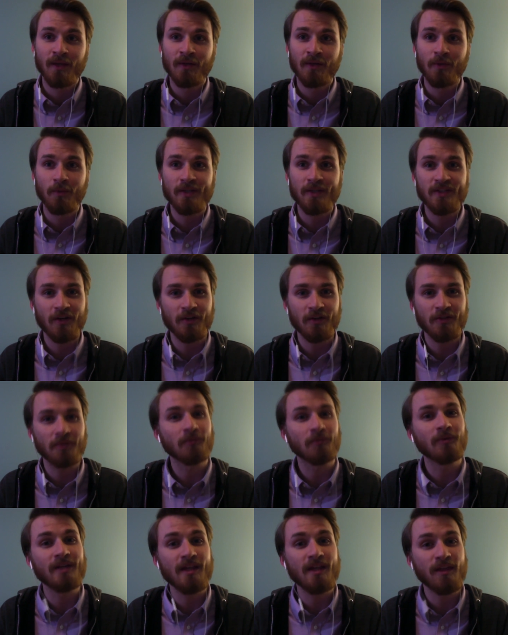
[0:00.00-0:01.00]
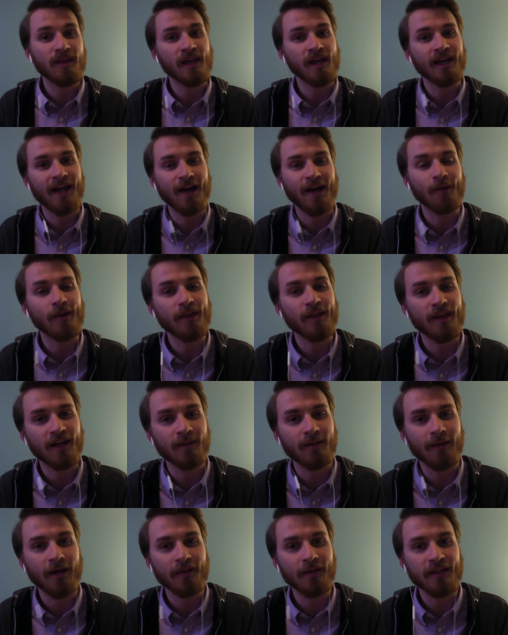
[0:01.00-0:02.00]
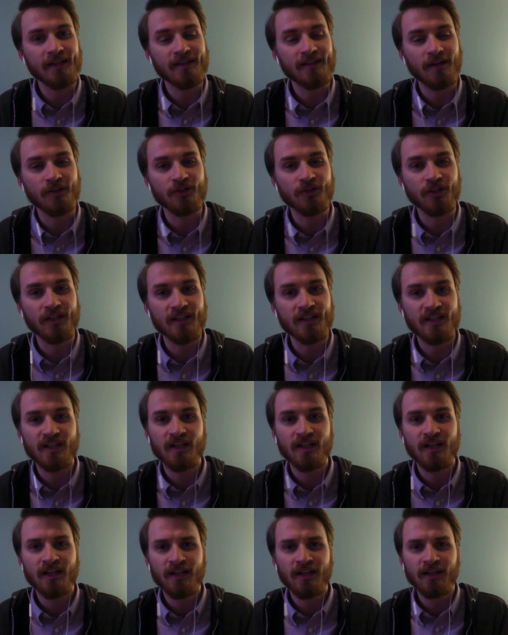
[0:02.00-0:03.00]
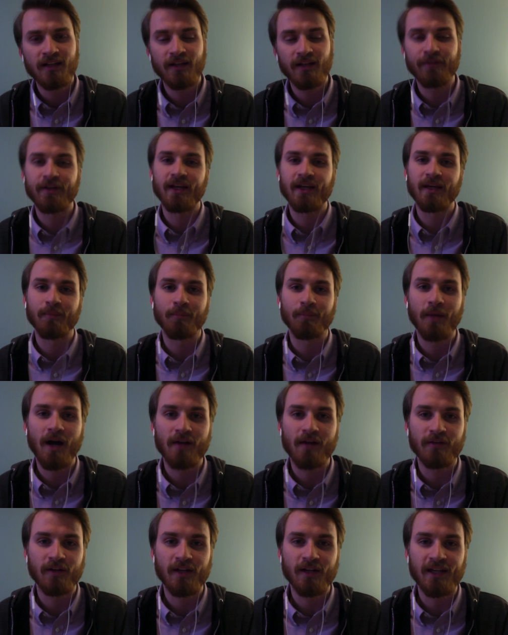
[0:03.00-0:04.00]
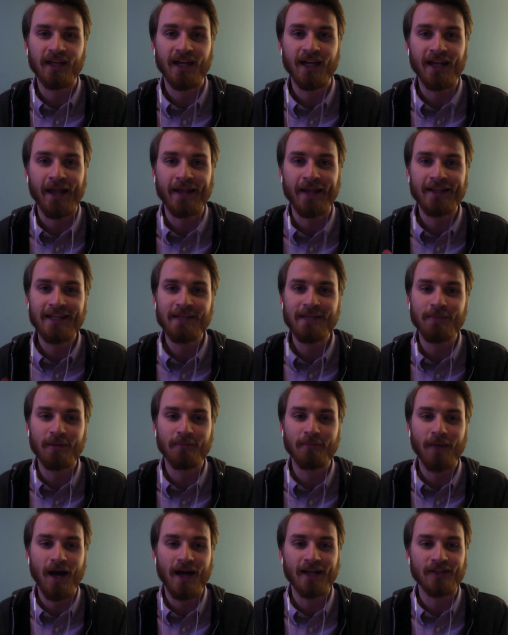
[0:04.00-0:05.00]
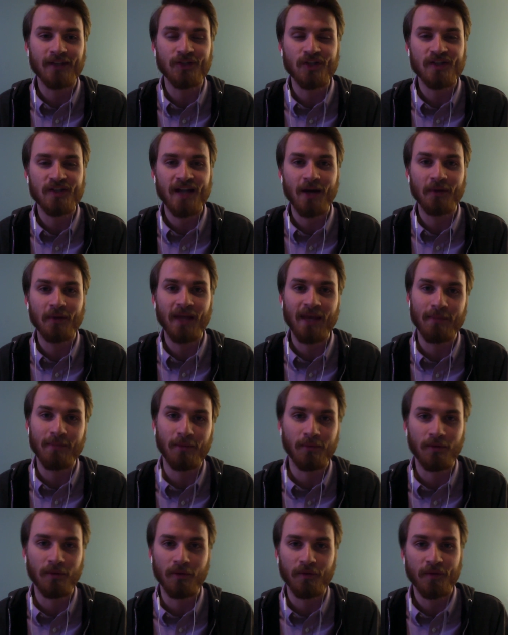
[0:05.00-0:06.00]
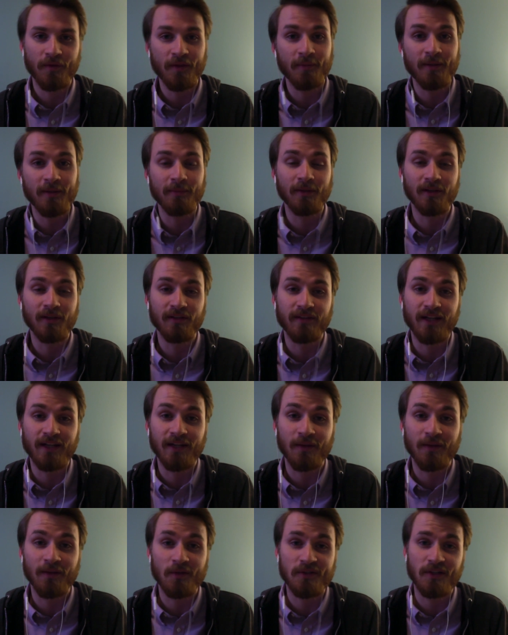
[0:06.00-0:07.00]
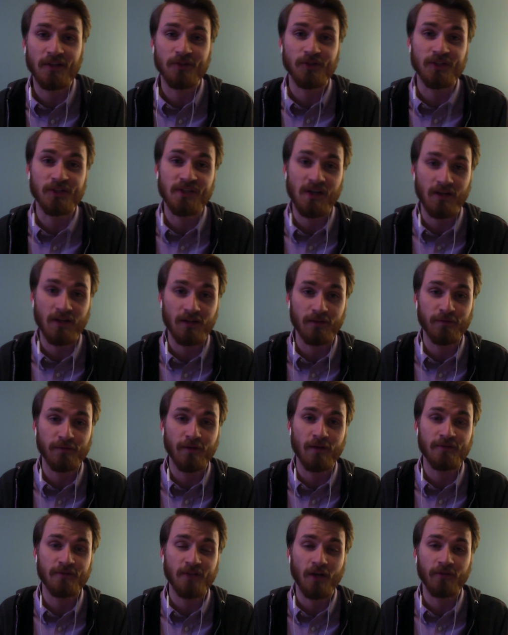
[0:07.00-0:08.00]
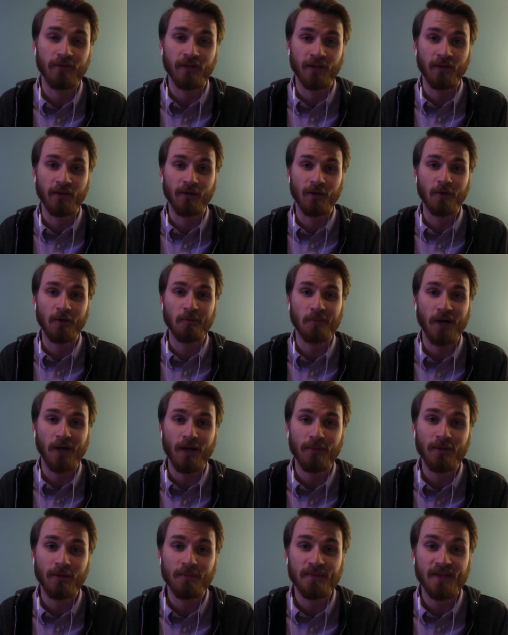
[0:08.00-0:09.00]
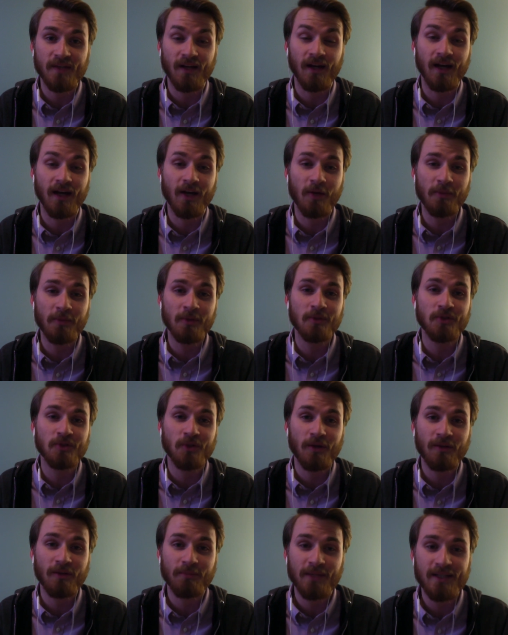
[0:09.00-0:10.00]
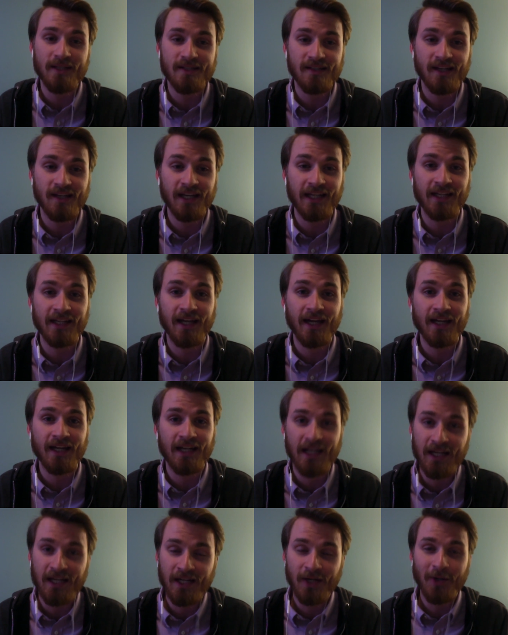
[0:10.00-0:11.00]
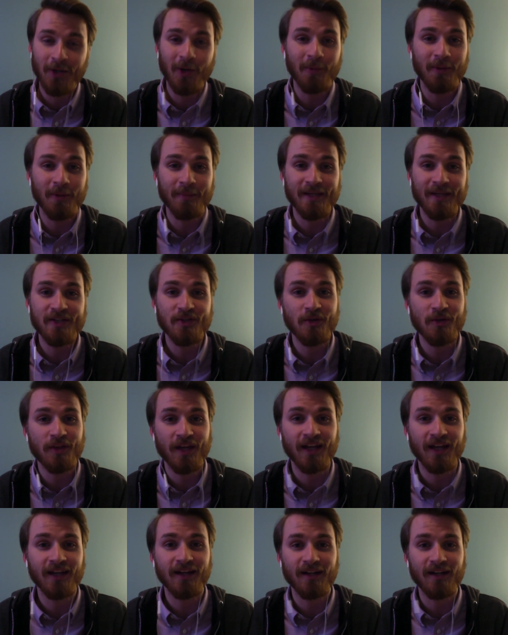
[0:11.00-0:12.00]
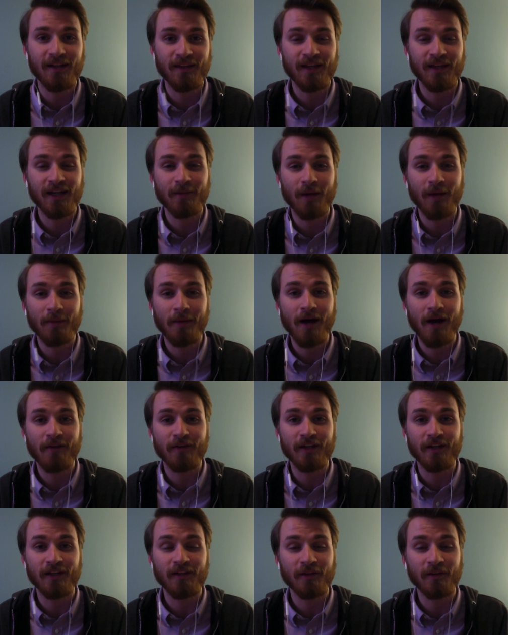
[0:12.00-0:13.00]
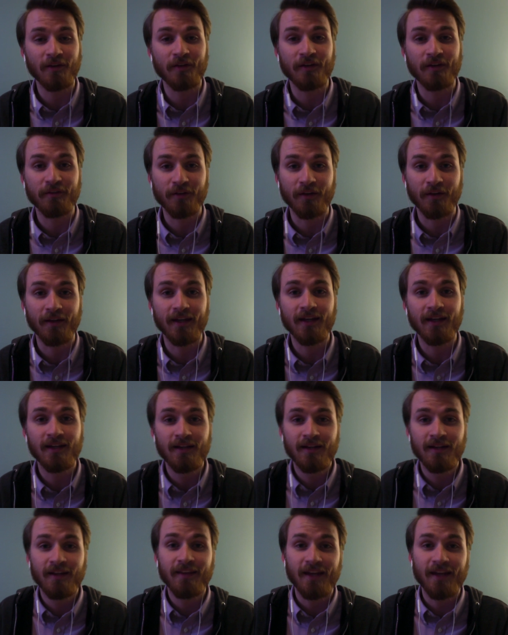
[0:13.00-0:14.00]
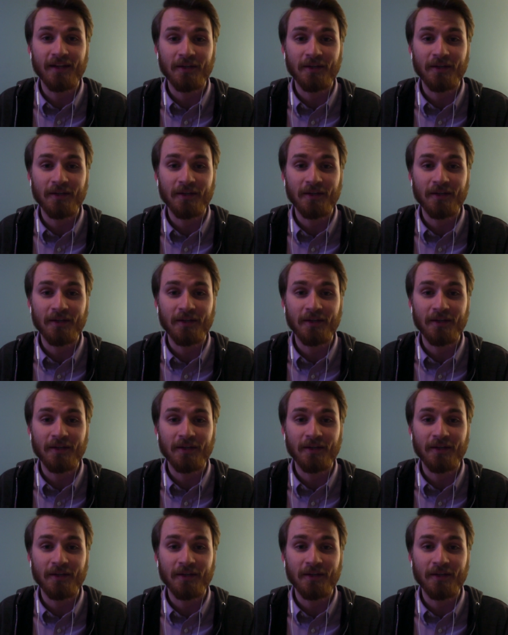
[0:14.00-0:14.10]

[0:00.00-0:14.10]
we start to rethink how we think about these countries living in poverty and keep in mind just how capable the people living in those countries are of solving their own problems. I hope you enjoy the piece, and I hope it makes you think about poverty a little differently. Thank